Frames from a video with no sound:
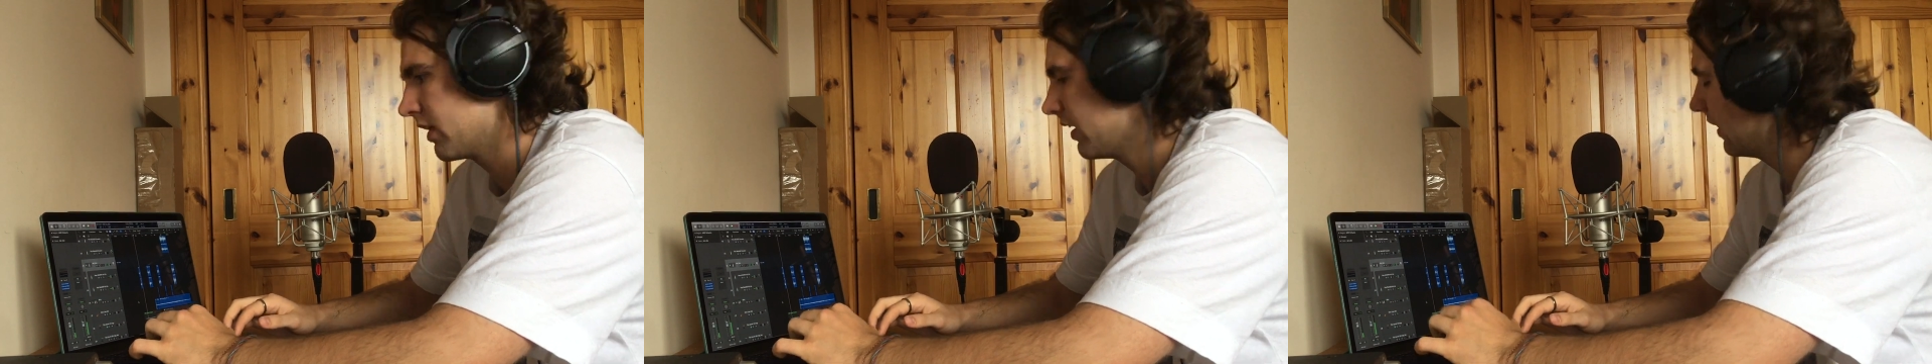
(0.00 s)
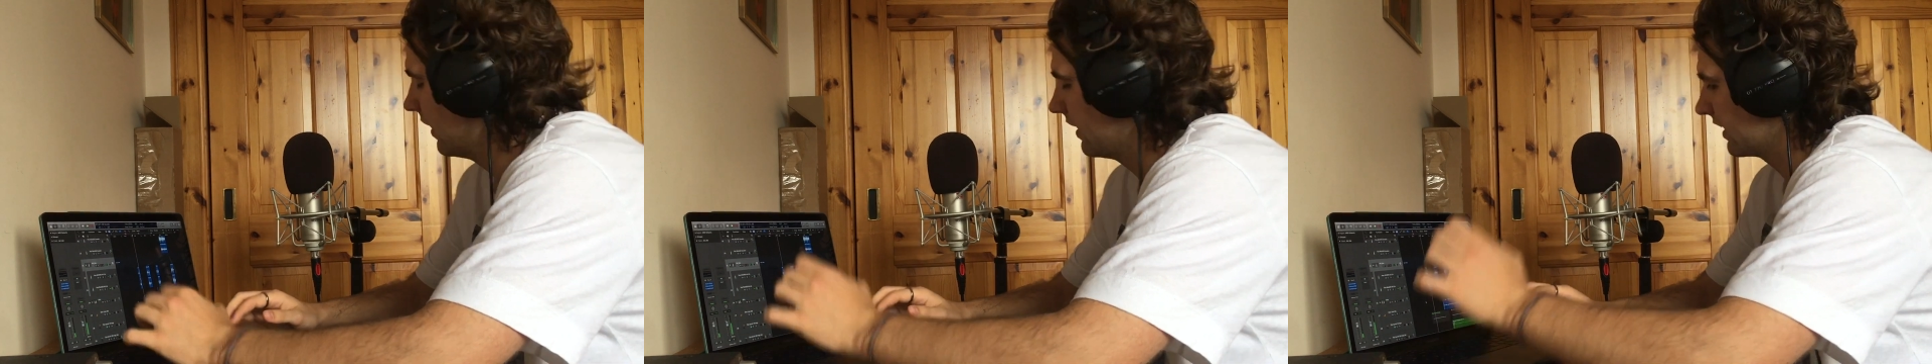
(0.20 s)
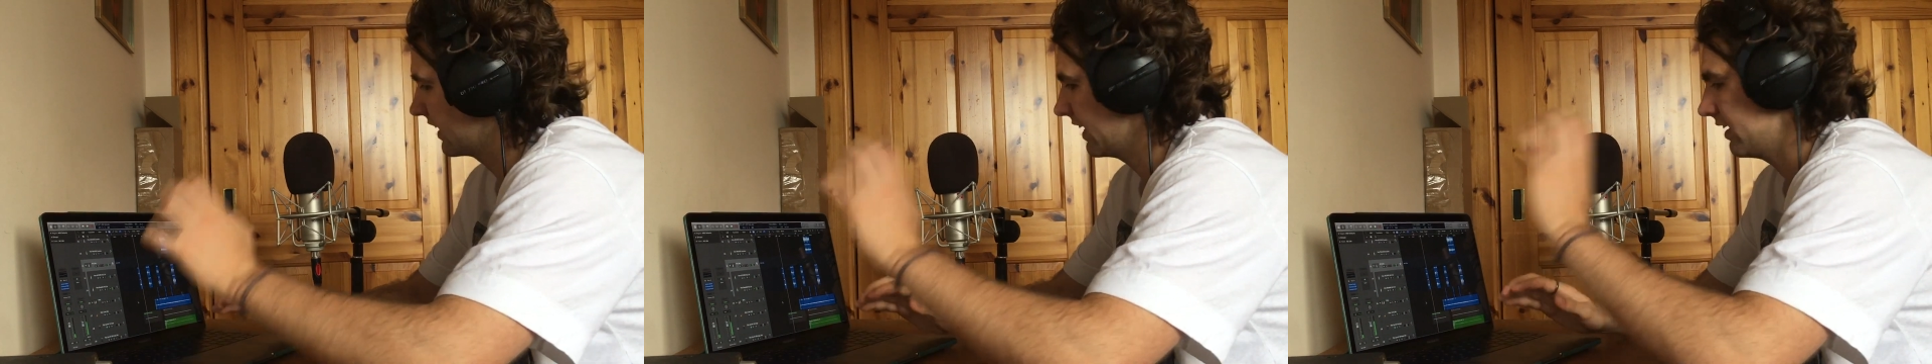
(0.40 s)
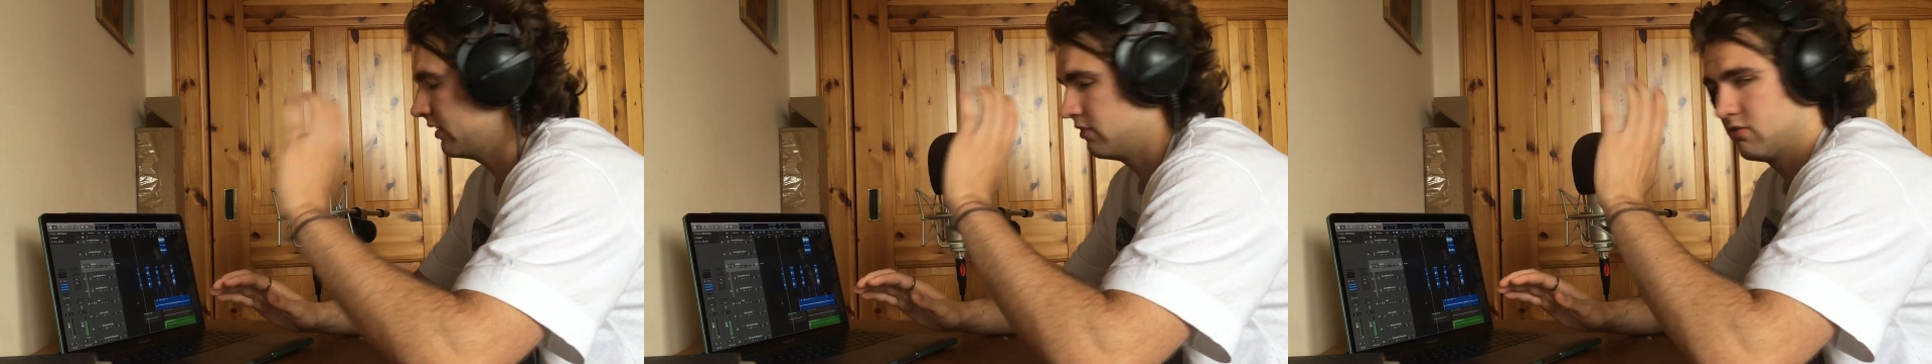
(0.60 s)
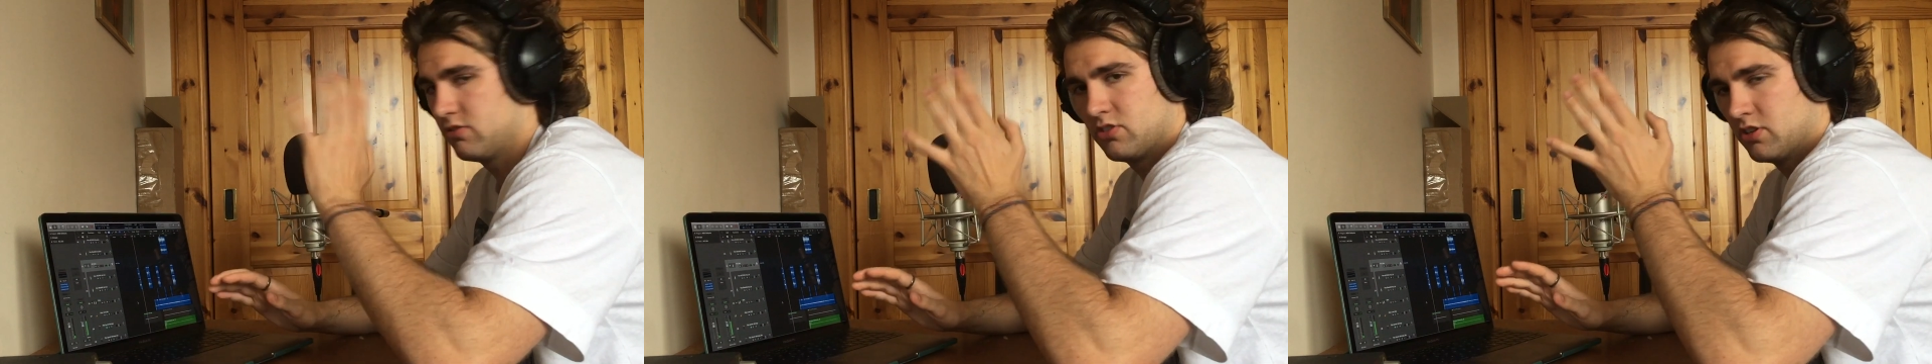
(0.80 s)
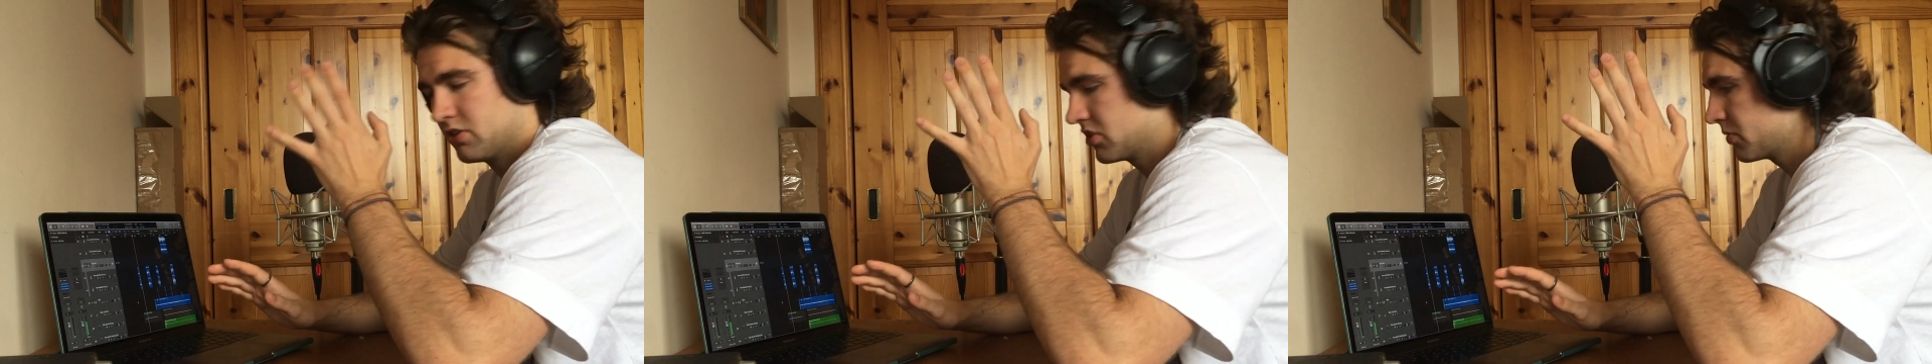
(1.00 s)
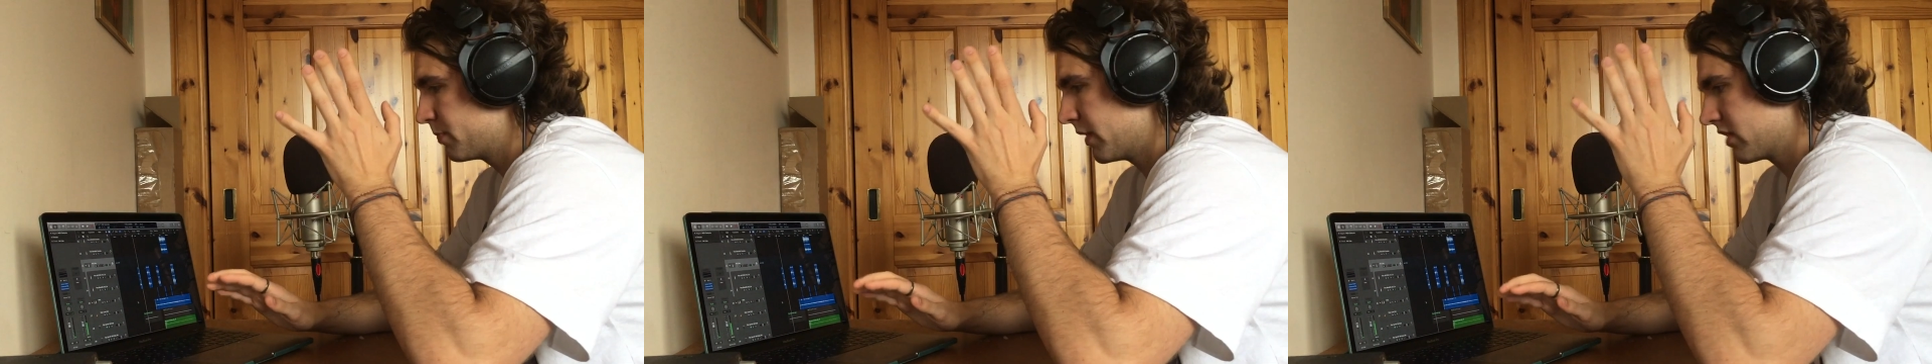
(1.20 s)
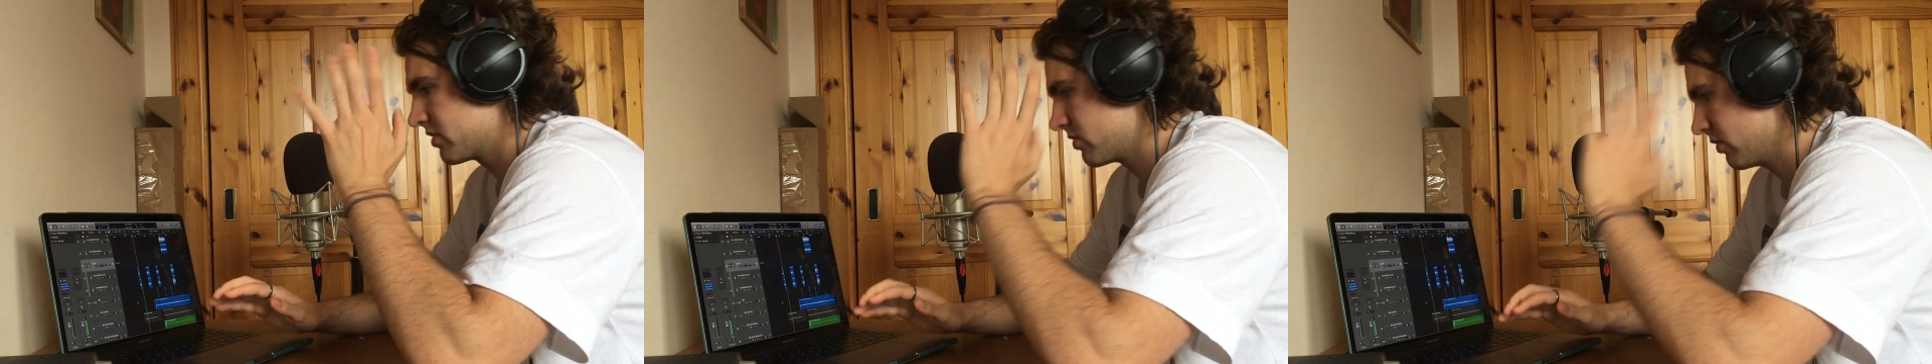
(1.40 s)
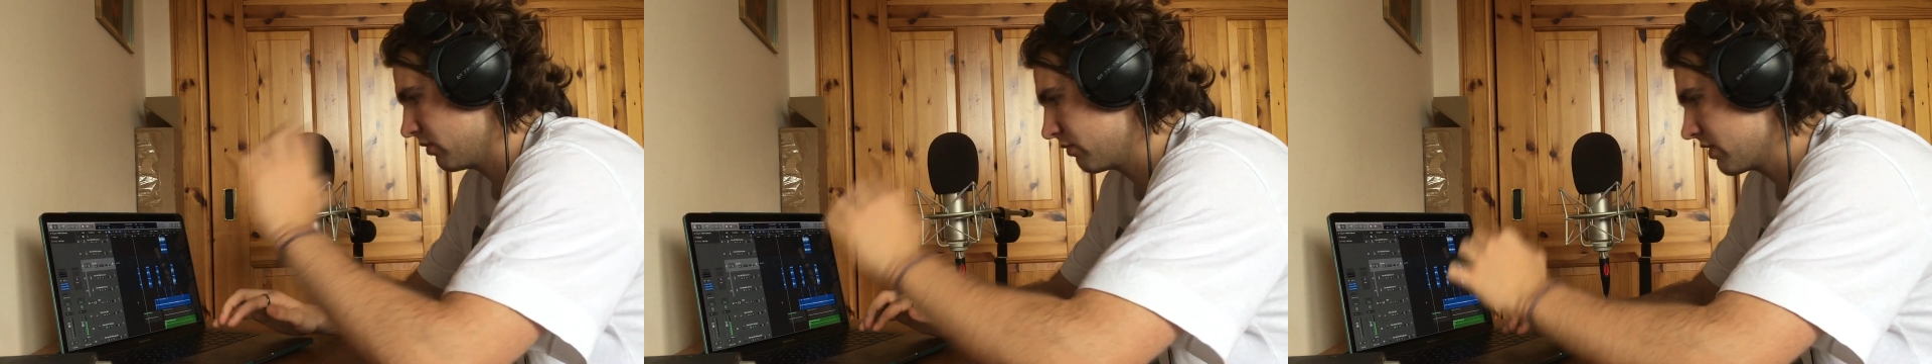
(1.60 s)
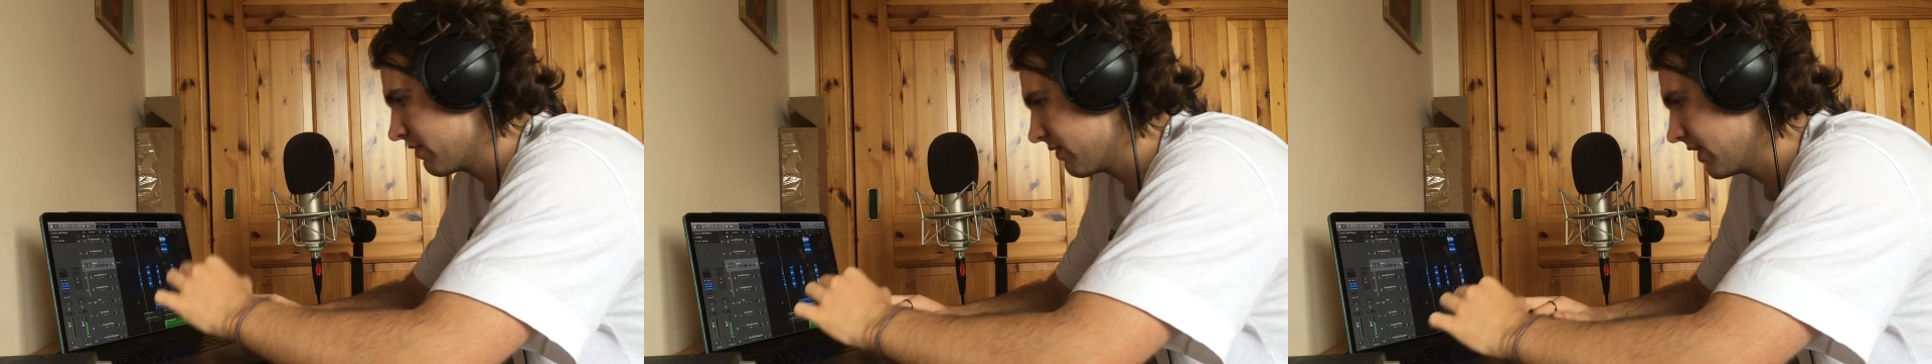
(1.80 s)
And again, they're just bussed to a
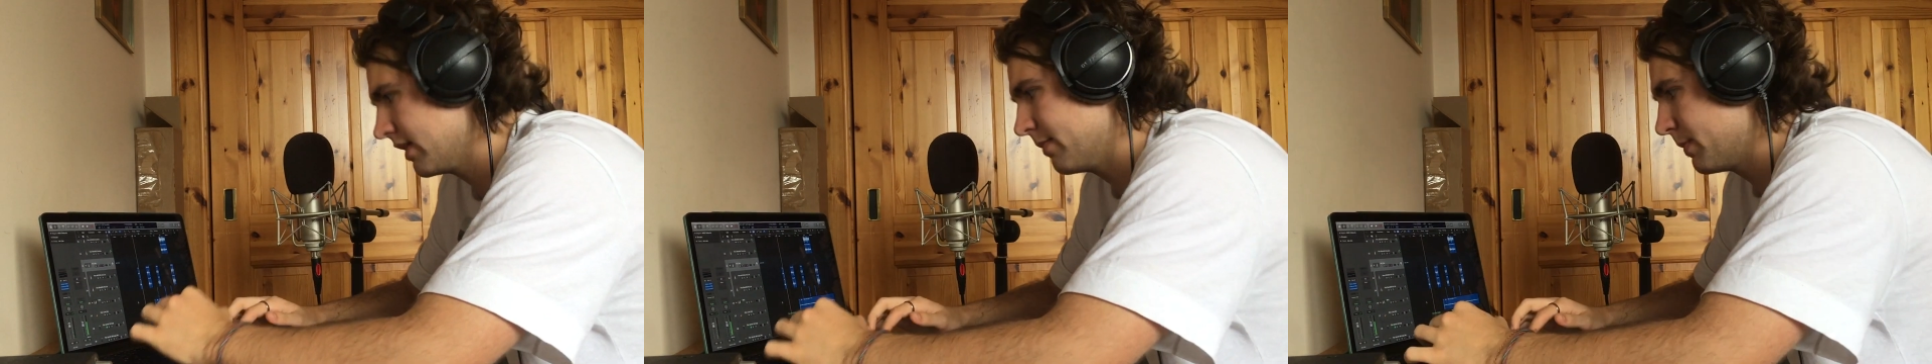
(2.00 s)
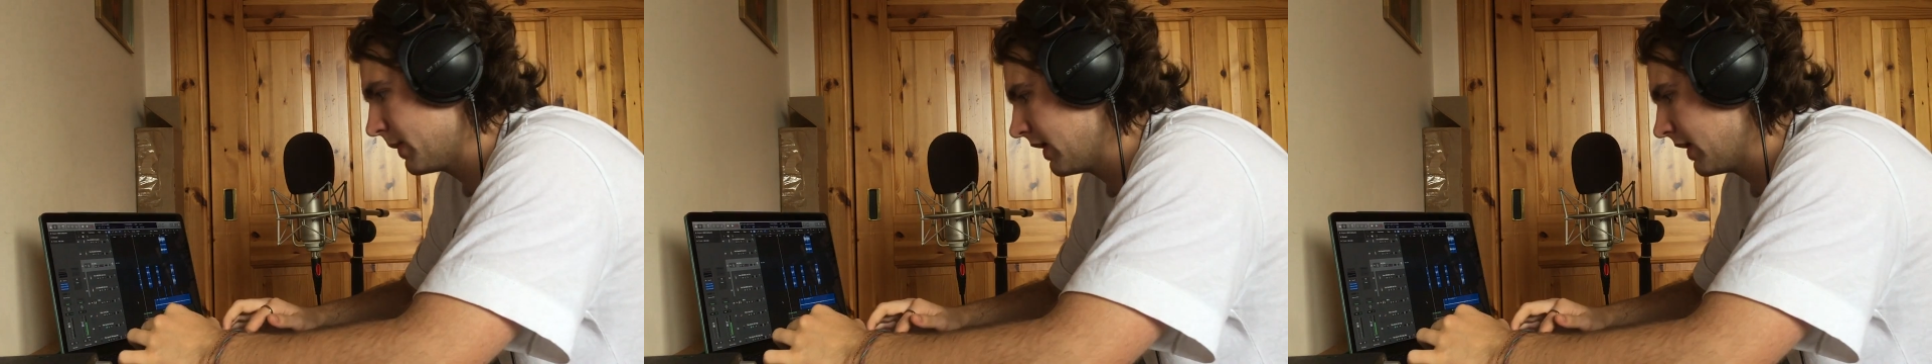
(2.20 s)
reverb,